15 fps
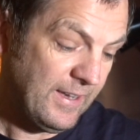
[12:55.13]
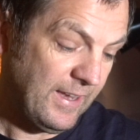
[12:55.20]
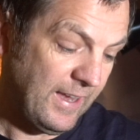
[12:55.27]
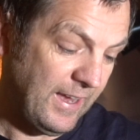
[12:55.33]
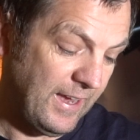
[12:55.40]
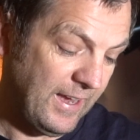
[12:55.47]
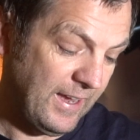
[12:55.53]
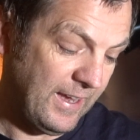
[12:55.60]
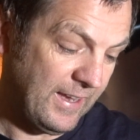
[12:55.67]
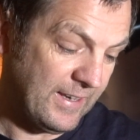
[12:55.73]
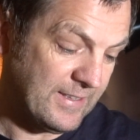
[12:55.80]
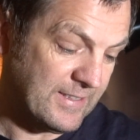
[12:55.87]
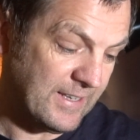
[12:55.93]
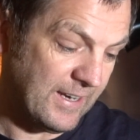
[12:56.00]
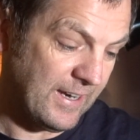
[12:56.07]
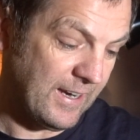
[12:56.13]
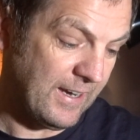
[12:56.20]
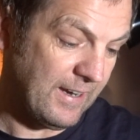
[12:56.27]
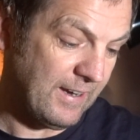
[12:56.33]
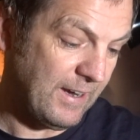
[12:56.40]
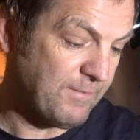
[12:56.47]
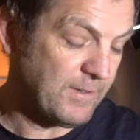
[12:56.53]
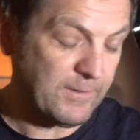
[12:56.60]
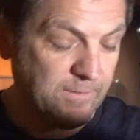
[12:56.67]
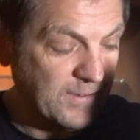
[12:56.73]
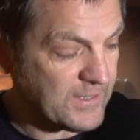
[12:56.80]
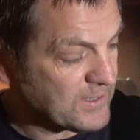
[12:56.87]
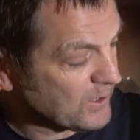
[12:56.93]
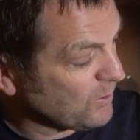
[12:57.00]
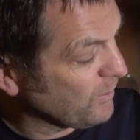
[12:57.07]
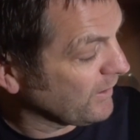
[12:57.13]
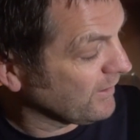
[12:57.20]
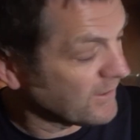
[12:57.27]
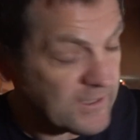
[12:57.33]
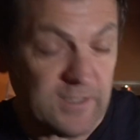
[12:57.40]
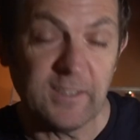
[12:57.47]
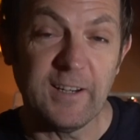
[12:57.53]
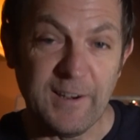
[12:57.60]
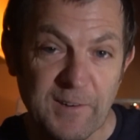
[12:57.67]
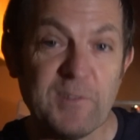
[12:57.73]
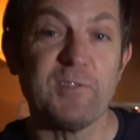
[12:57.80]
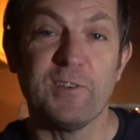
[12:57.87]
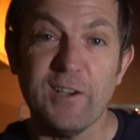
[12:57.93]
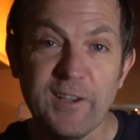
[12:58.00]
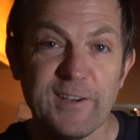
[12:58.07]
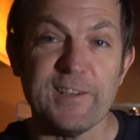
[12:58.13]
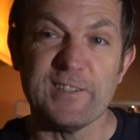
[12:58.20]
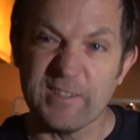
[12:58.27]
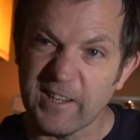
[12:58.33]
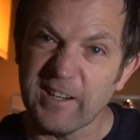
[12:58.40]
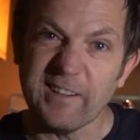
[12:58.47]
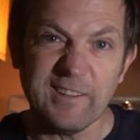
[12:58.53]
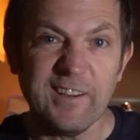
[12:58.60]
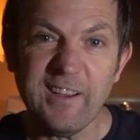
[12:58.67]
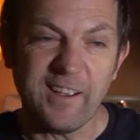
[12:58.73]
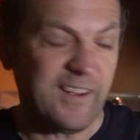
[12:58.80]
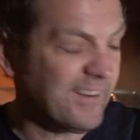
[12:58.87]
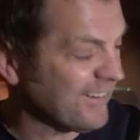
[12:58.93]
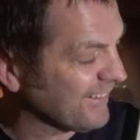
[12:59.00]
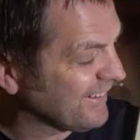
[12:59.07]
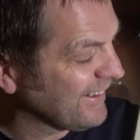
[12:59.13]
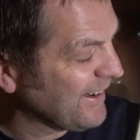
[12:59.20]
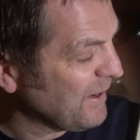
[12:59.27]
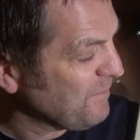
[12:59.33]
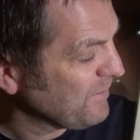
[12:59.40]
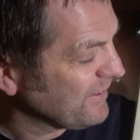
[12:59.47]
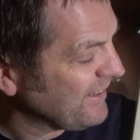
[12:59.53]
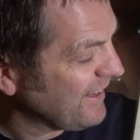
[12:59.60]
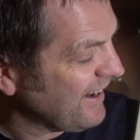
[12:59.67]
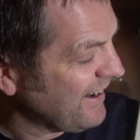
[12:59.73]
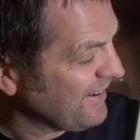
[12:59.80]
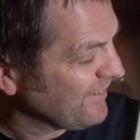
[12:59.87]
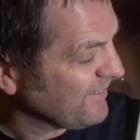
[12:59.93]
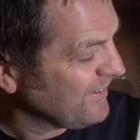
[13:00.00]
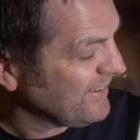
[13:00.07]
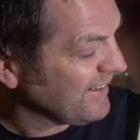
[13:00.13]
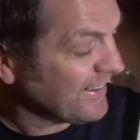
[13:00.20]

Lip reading: And I've given this a quick listen, and it's good. It's like, yeah, get up and get angry,